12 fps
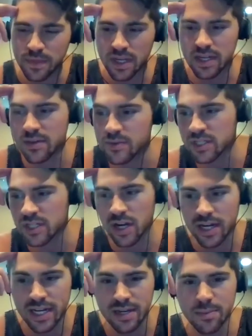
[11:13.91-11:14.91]
Yeah. And he was
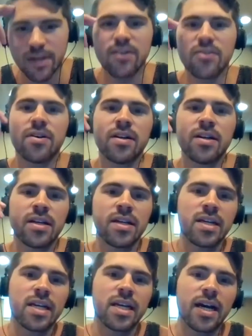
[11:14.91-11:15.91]
talking about
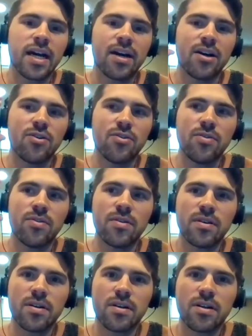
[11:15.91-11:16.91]
how
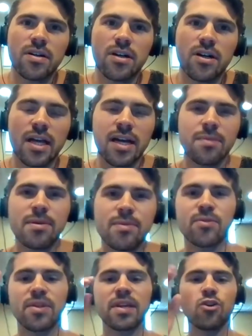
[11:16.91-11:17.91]
a lot of people
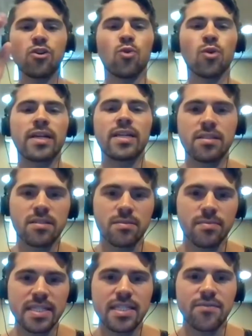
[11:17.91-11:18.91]
think the
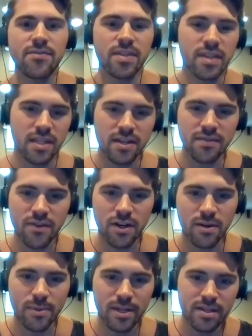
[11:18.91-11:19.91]
organism is different than the
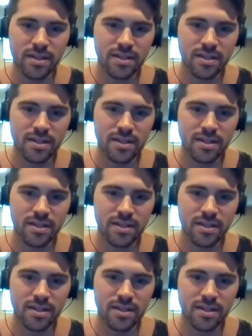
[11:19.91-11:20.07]
environment.